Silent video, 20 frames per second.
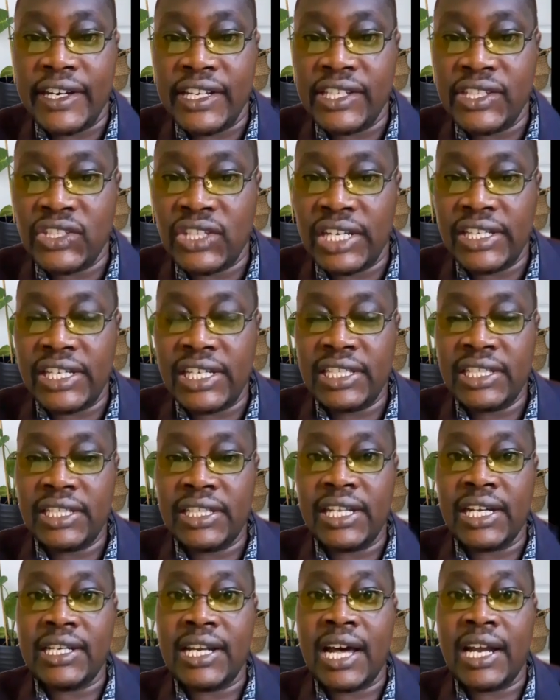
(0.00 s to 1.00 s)

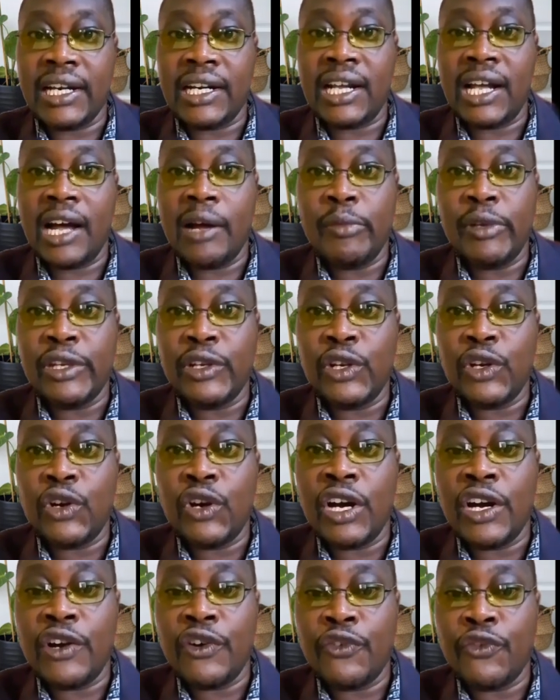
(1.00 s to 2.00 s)
discharges that are coming
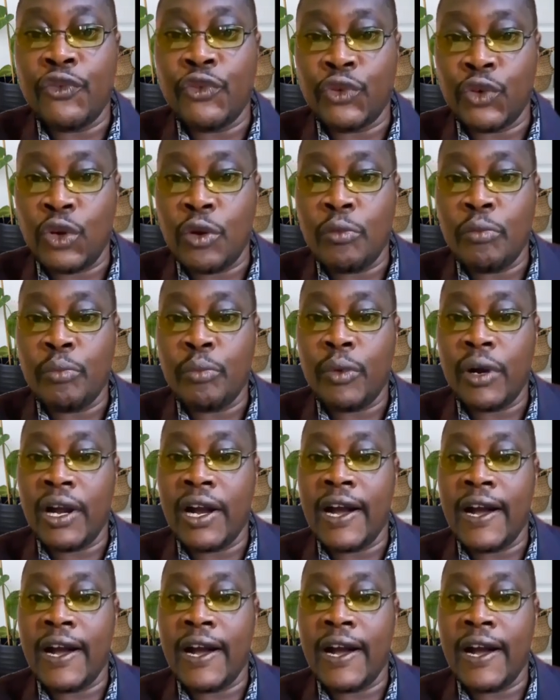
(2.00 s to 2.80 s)
from